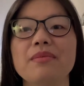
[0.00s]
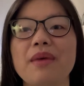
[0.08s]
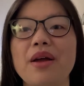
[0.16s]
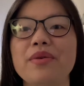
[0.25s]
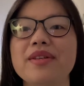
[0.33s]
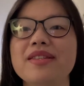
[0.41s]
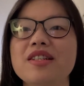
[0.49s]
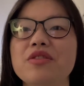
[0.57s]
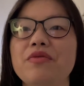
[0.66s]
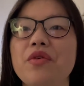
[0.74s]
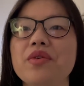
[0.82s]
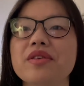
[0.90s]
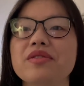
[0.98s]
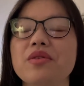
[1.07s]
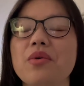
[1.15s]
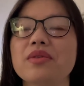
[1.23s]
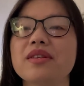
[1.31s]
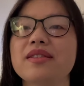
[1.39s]
My research focuses
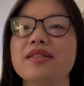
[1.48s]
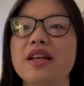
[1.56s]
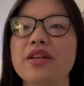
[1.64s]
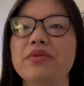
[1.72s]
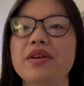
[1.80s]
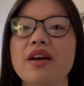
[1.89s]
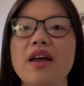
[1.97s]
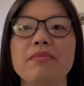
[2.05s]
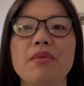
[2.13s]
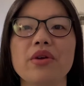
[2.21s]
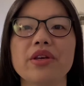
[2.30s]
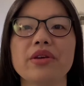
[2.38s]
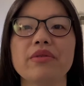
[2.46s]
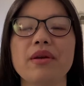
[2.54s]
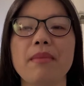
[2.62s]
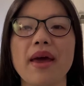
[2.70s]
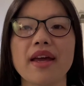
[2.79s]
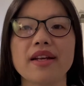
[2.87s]
on the cellular and
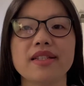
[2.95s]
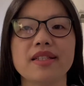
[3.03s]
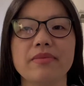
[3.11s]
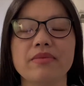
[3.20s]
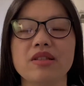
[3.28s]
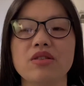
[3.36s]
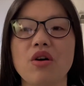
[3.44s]
molecular mechanisms